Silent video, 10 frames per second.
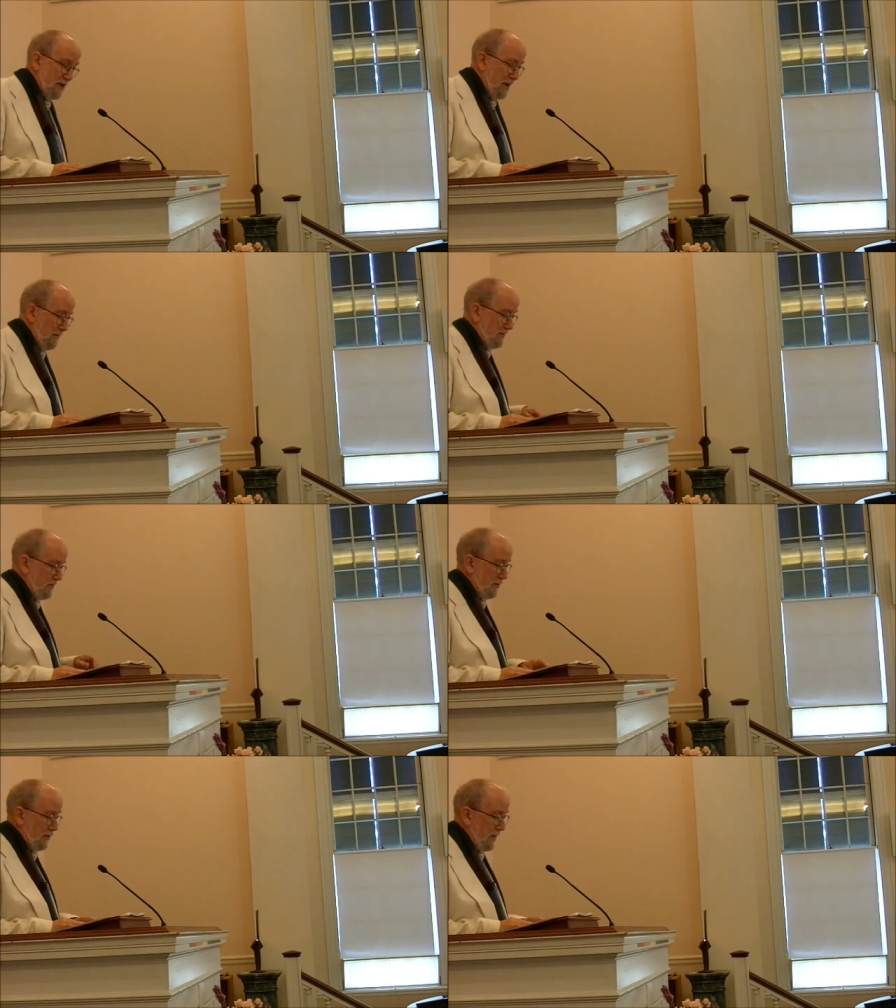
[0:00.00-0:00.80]
Tribes
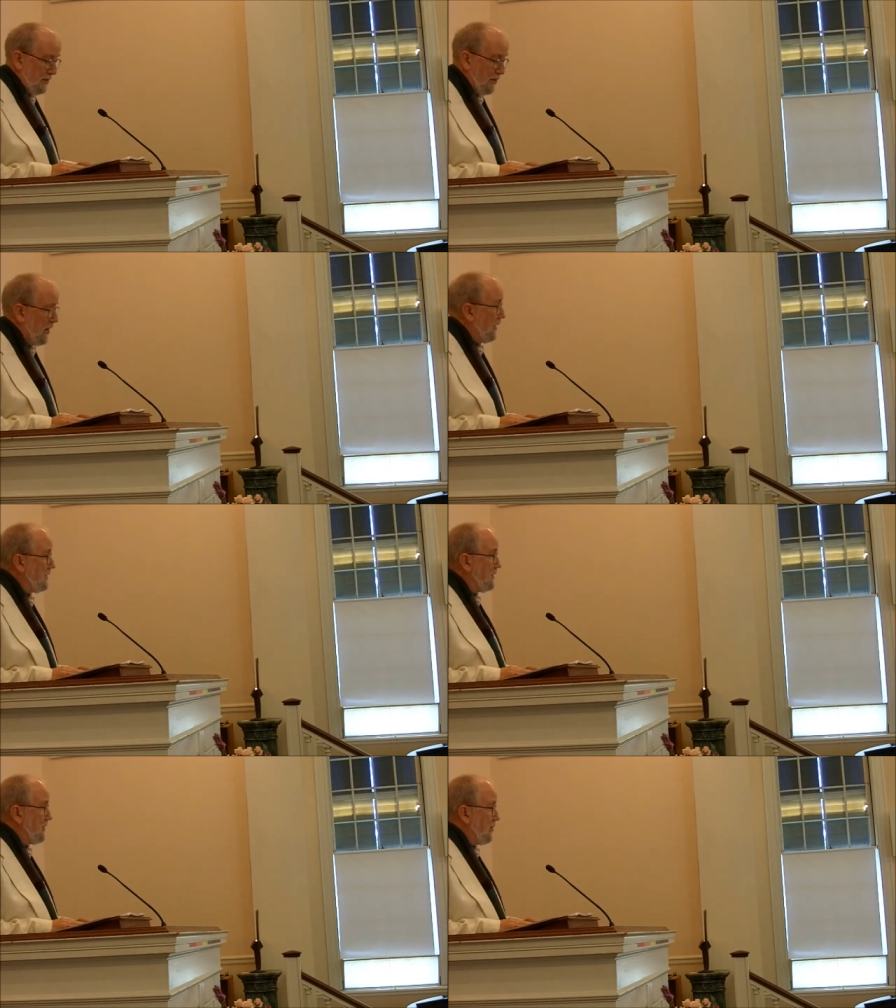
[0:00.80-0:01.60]
of the Grand
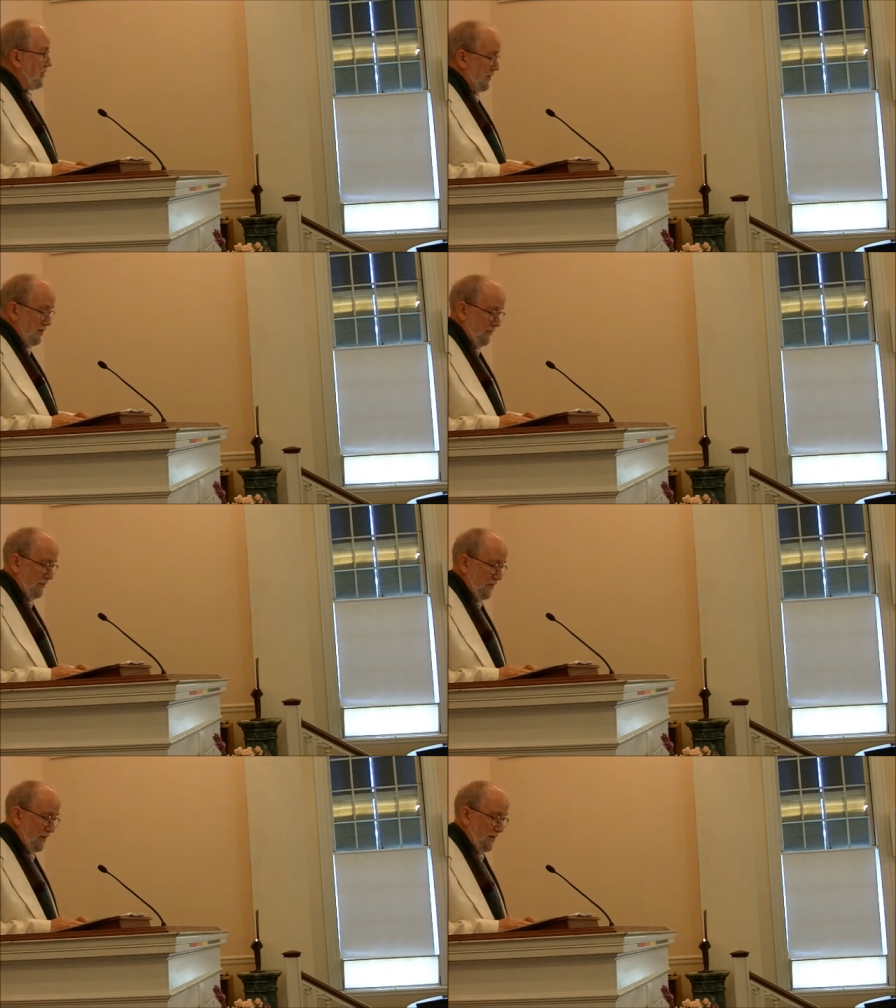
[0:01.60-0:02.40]
Ronde in Oregon,